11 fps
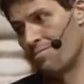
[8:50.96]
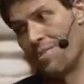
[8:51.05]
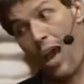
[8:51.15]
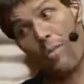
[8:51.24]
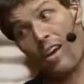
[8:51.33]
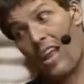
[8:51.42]

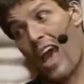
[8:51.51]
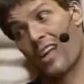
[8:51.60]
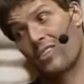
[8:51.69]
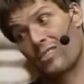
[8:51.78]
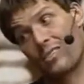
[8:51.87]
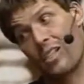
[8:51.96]
Now my
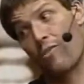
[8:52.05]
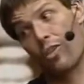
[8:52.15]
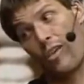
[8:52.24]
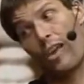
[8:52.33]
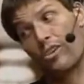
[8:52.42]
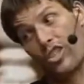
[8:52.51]
dad's level of
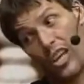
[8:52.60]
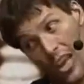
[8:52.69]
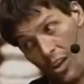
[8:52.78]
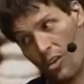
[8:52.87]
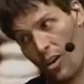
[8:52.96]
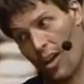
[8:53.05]
energy
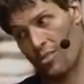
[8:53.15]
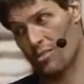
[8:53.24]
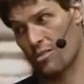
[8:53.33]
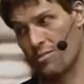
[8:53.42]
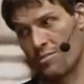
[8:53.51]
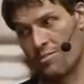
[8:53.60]

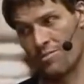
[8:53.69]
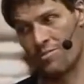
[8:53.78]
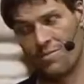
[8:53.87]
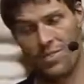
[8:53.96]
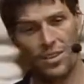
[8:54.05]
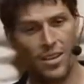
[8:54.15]
increased,
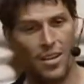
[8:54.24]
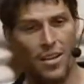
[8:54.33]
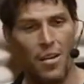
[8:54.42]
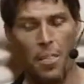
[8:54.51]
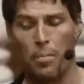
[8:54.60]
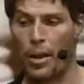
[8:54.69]

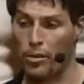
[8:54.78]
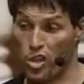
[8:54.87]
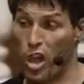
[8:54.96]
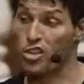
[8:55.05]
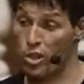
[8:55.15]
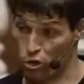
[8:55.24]
but he was
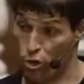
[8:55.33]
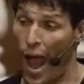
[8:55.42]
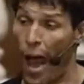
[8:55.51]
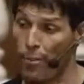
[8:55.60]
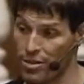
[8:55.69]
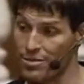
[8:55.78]
also
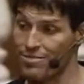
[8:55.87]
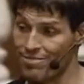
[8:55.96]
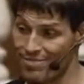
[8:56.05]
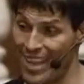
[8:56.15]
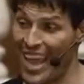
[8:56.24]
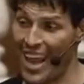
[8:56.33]
trapped.
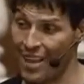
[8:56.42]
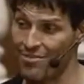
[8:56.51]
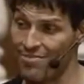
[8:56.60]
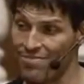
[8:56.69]
You get it?